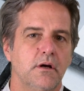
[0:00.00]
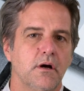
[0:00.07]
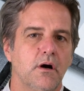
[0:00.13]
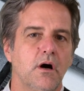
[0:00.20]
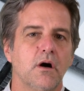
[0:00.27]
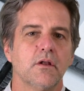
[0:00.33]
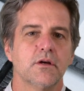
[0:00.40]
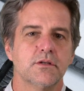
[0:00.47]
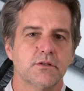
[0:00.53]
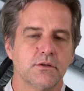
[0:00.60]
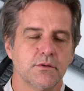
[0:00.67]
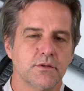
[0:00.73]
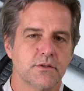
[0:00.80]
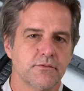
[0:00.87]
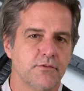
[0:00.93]
all our
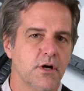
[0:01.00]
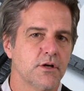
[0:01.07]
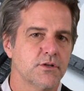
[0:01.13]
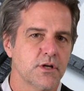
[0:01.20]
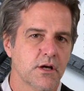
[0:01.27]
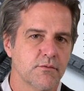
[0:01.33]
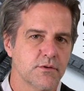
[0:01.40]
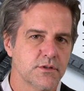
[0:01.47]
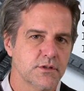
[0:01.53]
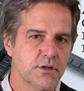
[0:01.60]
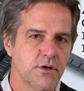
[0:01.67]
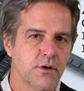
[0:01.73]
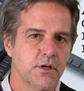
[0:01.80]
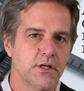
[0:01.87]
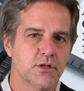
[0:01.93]
students of all genres to
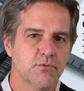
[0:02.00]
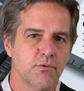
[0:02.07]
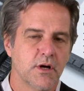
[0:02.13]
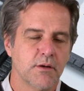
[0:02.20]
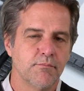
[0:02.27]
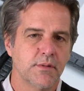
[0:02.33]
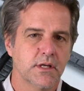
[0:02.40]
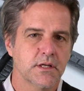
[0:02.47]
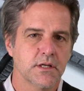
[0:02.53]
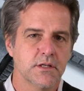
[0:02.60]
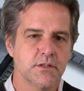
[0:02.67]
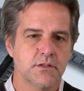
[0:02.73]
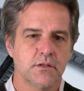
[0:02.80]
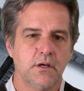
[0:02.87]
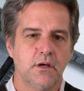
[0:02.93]
go to each one,
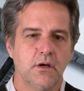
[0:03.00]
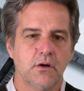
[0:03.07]
because